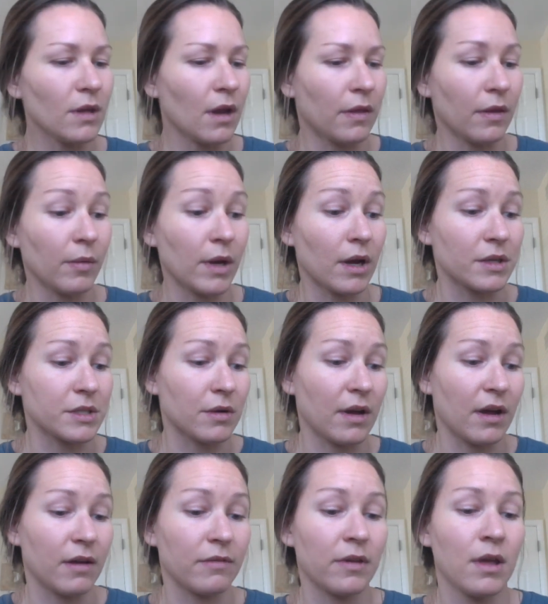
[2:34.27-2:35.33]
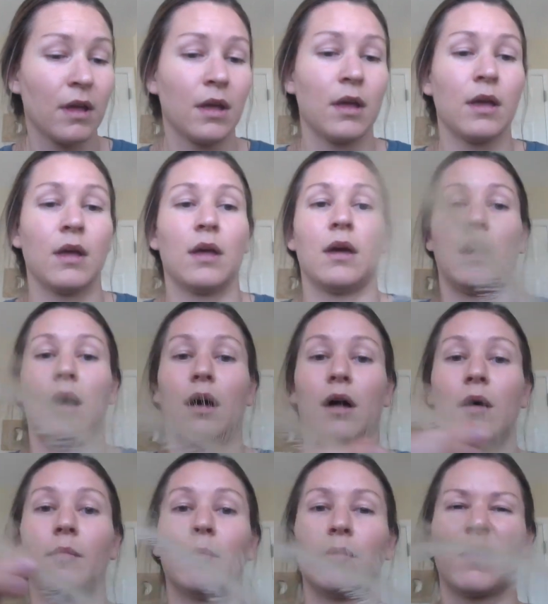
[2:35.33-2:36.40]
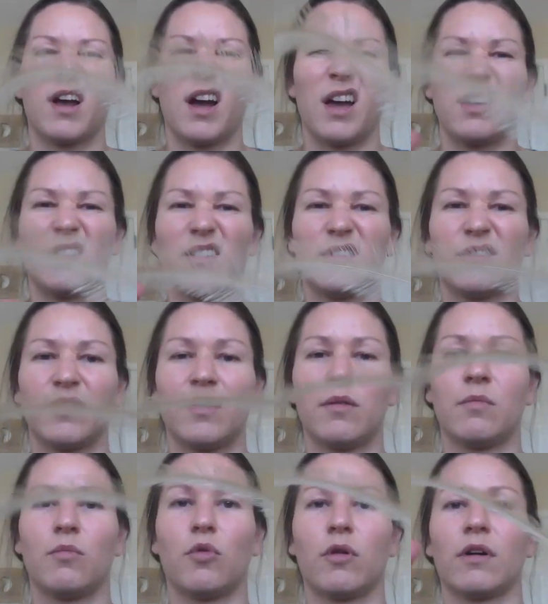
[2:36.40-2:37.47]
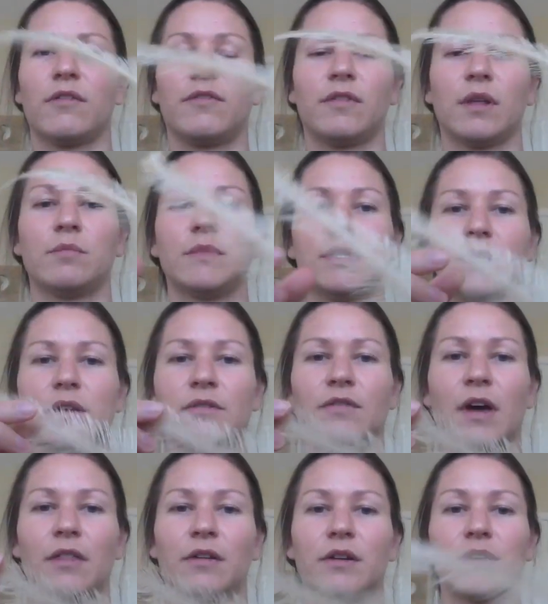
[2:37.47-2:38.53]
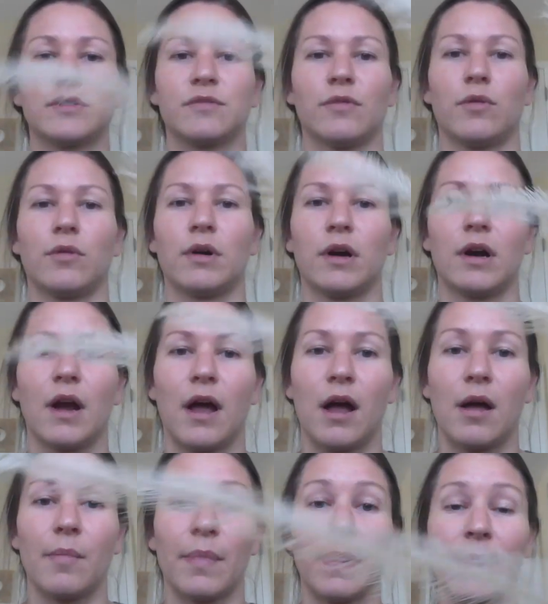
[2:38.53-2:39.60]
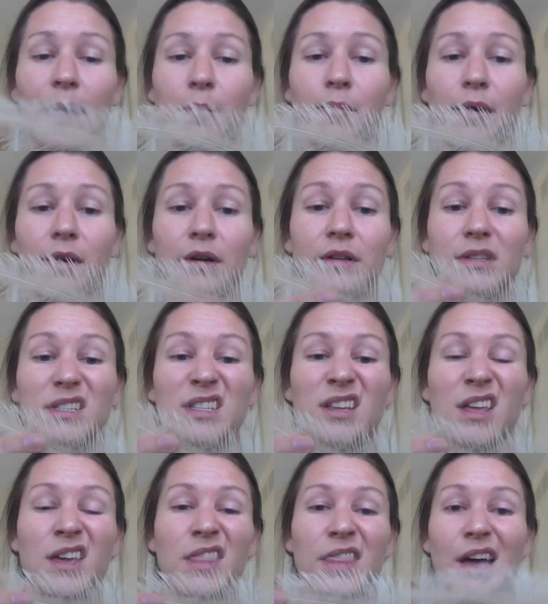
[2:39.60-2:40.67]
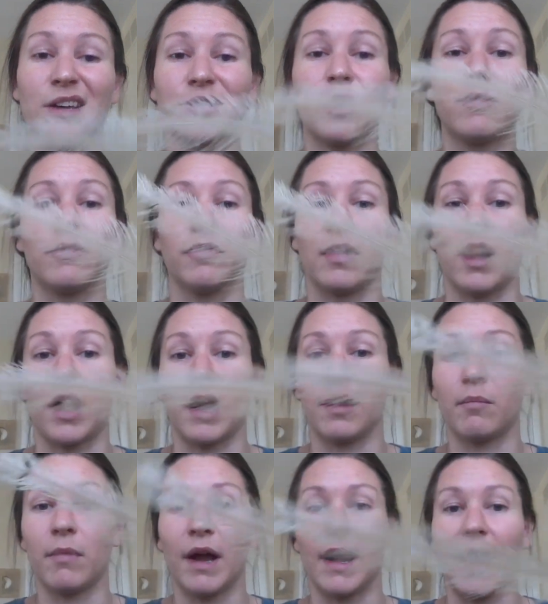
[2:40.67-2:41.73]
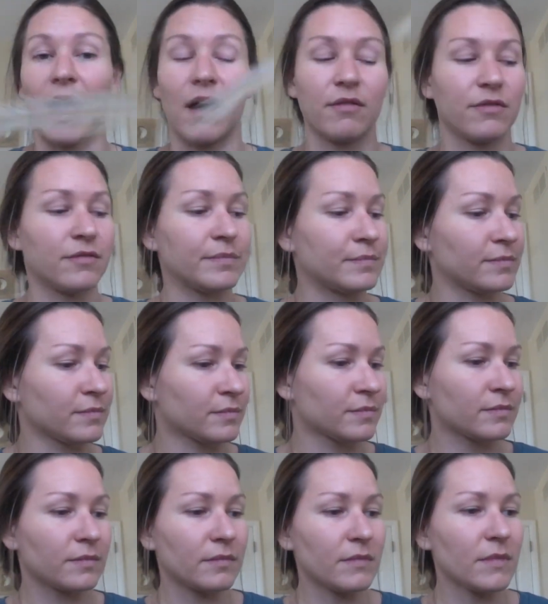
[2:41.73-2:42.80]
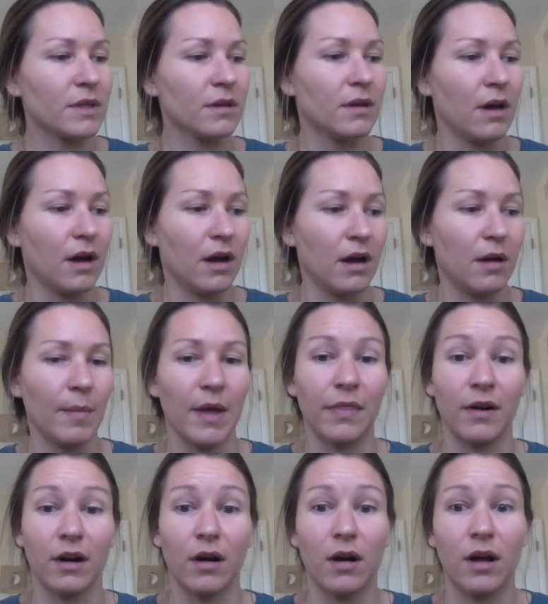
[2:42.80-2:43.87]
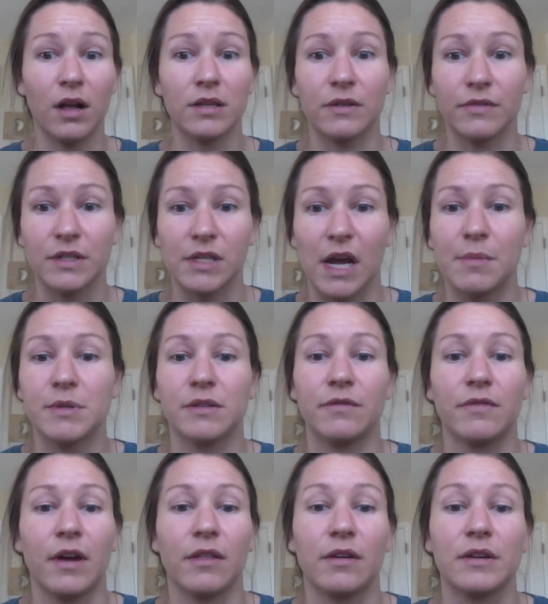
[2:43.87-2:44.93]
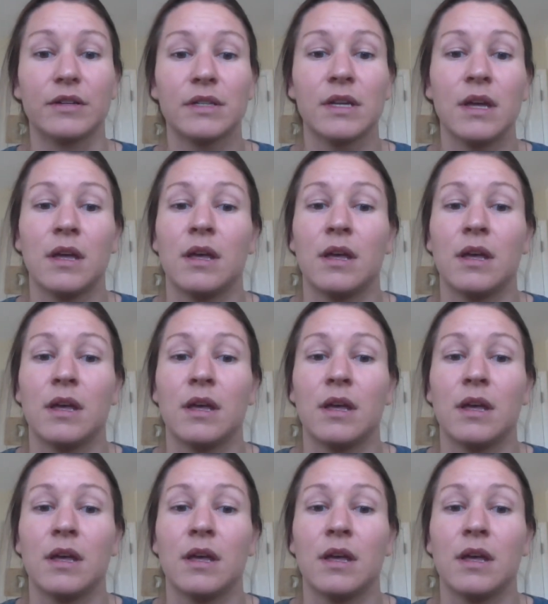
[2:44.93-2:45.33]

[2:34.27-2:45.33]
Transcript: And then we also have kind of more flimsy feathers for that birds that don't fly might have. And there are all different types of feathers.